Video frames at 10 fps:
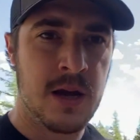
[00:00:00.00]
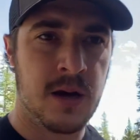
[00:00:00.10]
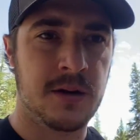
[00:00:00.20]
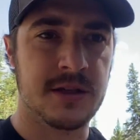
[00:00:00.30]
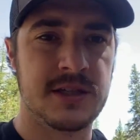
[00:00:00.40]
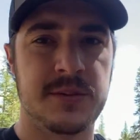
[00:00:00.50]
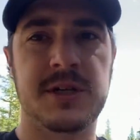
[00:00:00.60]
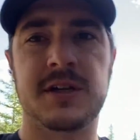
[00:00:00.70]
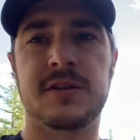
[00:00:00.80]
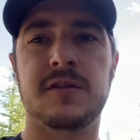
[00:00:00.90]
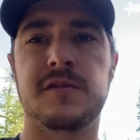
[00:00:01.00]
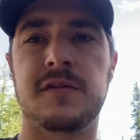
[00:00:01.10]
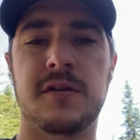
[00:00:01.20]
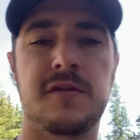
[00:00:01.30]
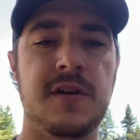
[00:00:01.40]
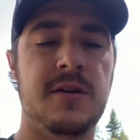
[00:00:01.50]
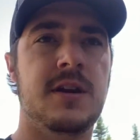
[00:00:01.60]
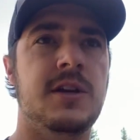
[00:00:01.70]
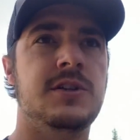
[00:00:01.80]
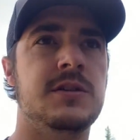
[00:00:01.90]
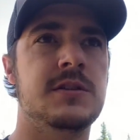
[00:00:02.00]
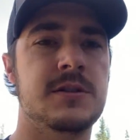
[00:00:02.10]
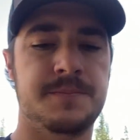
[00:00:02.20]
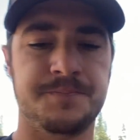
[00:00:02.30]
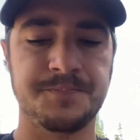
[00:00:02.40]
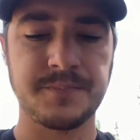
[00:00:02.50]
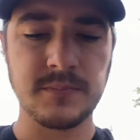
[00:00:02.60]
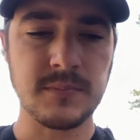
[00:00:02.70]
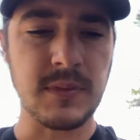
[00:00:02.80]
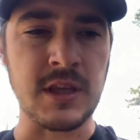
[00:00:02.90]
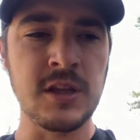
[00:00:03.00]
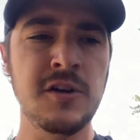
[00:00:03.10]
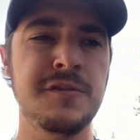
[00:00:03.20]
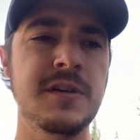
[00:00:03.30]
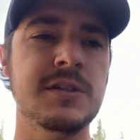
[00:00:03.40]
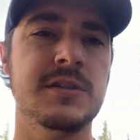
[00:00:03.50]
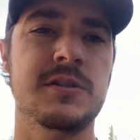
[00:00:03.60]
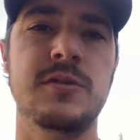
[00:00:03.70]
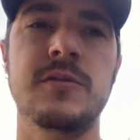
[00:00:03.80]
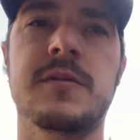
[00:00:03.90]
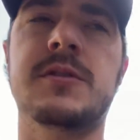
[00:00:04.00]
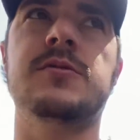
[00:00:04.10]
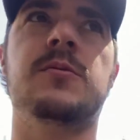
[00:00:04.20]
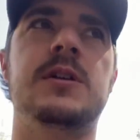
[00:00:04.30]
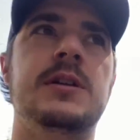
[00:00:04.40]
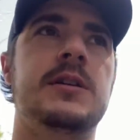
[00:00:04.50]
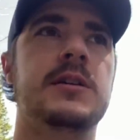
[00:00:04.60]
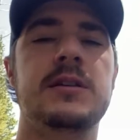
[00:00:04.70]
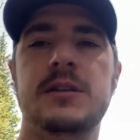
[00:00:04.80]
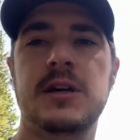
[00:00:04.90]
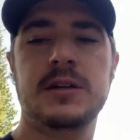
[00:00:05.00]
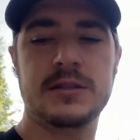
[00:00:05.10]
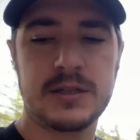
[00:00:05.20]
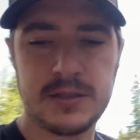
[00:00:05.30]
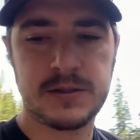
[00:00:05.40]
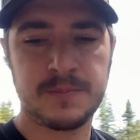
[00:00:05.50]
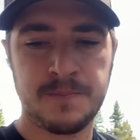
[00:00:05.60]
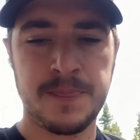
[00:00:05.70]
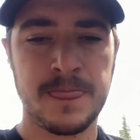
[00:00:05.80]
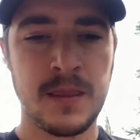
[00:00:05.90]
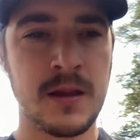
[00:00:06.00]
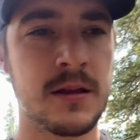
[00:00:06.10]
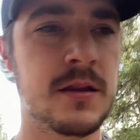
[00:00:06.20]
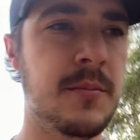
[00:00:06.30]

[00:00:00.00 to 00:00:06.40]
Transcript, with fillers: on the subject of foundations. Now, Ephesians two verse twenty tells us to